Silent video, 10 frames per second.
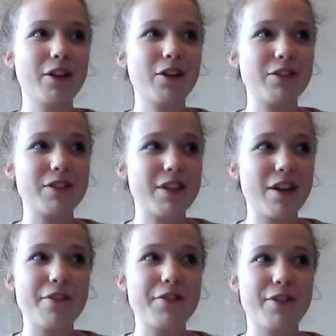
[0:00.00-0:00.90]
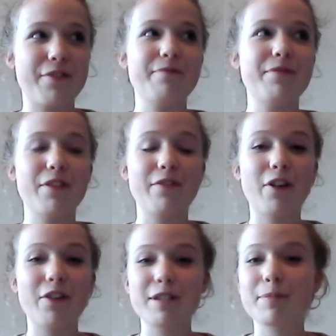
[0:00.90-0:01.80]
conserve the
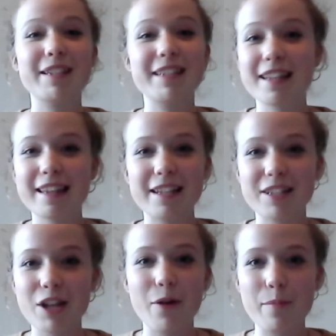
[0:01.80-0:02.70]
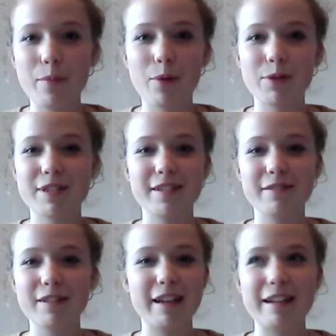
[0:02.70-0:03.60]
forest, because they're so
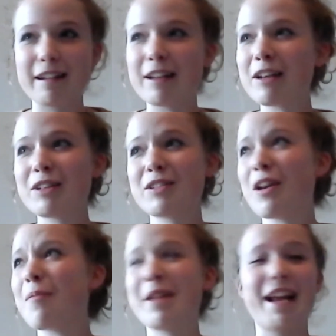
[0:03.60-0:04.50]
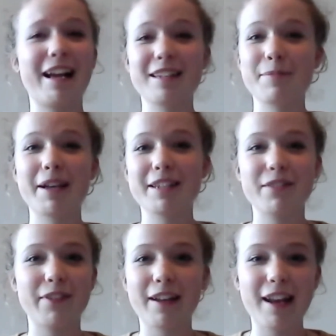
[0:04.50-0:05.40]
important in so many aspects
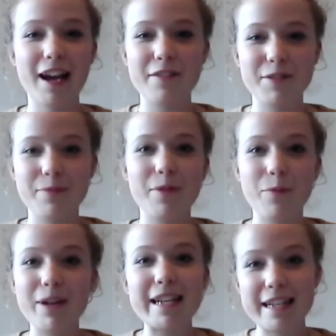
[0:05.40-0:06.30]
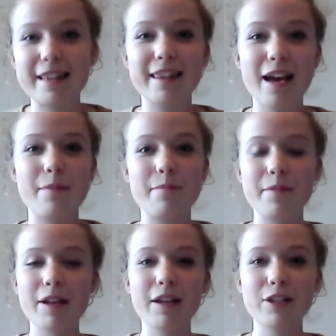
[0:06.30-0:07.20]
of our lives, and we need them
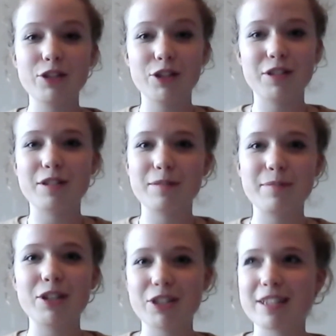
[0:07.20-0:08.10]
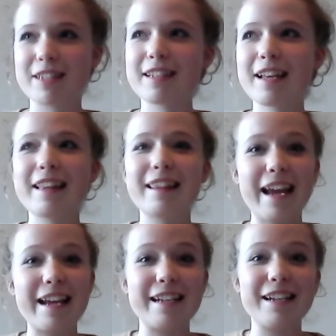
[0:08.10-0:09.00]
just as much as
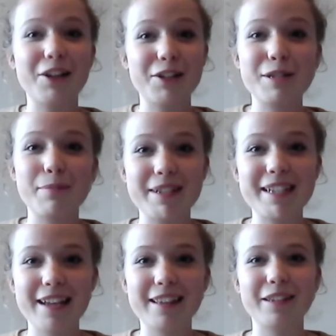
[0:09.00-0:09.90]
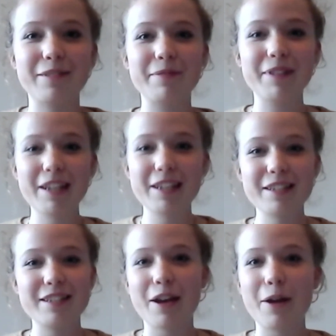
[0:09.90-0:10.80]
they need us to protect them.
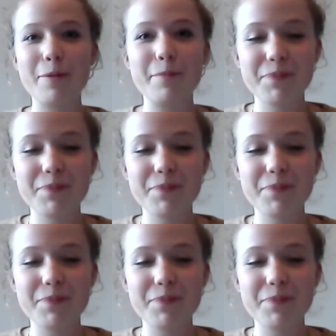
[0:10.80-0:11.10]
So